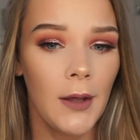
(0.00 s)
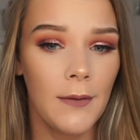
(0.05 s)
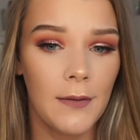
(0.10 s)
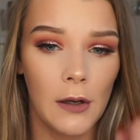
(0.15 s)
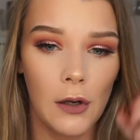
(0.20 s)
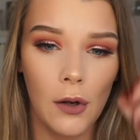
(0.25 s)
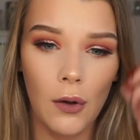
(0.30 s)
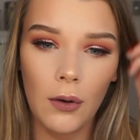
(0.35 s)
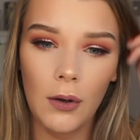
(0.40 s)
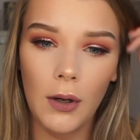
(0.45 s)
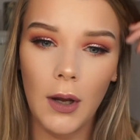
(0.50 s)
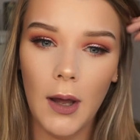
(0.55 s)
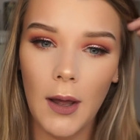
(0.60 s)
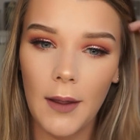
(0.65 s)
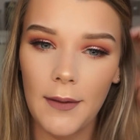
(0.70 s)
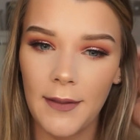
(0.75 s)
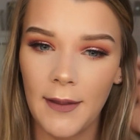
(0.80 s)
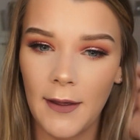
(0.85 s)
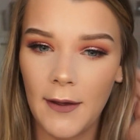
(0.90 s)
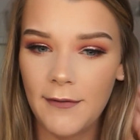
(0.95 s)
The
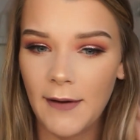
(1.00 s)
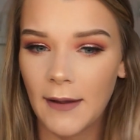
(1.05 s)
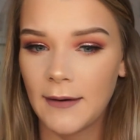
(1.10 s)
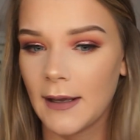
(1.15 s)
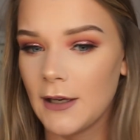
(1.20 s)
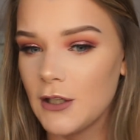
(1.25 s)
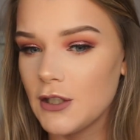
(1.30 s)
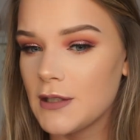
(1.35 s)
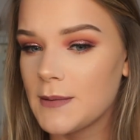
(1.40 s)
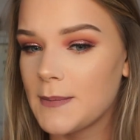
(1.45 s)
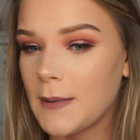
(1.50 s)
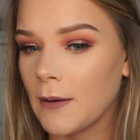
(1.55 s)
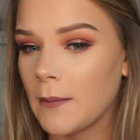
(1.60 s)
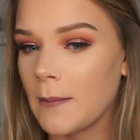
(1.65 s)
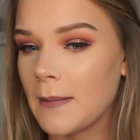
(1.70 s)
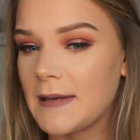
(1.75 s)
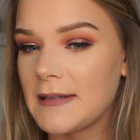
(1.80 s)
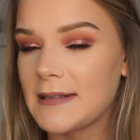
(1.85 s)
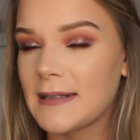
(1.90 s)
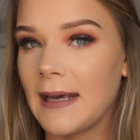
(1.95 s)
longer the foundation's been on
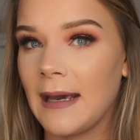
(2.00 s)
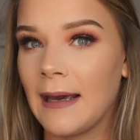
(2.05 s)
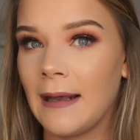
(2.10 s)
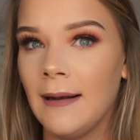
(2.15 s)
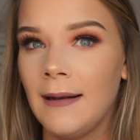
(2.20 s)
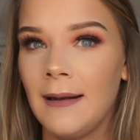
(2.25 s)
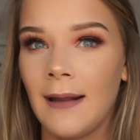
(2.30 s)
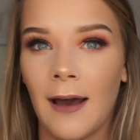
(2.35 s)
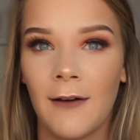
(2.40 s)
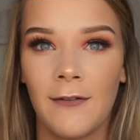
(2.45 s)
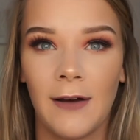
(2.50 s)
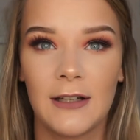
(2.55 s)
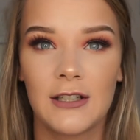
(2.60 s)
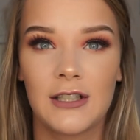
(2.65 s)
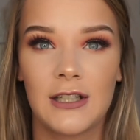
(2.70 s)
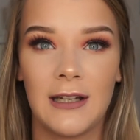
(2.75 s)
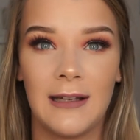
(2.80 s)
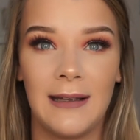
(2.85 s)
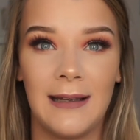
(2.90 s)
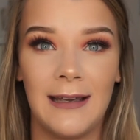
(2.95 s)
my skin, I've
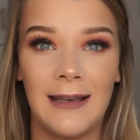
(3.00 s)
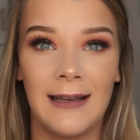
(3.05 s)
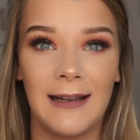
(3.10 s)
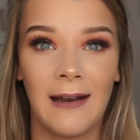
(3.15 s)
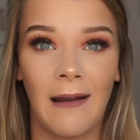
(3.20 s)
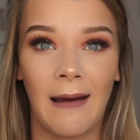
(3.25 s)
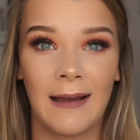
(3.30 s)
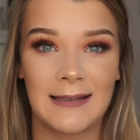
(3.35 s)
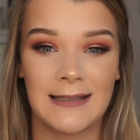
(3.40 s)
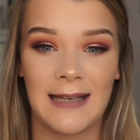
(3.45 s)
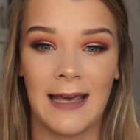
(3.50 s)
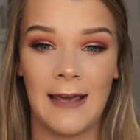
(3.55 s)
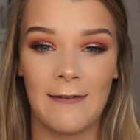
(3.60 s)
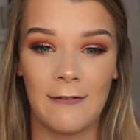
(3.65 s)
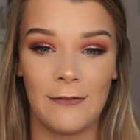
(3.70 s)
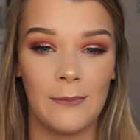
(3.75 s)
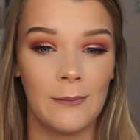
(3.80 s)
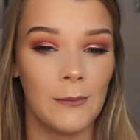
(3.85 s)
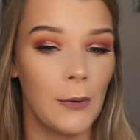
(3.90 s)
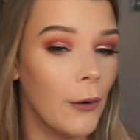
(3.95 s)
actually liked it
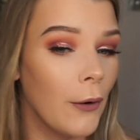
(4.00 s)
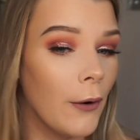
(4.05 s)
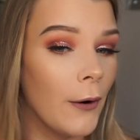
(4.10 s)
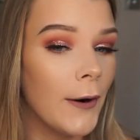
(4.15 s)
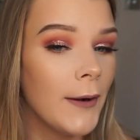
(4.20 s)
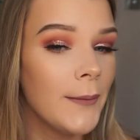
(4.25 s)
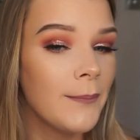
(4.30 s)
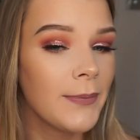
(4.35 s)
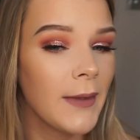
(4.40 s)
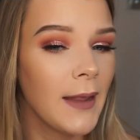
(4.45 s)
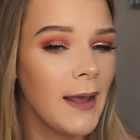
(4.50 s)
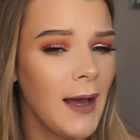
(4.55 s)
even more.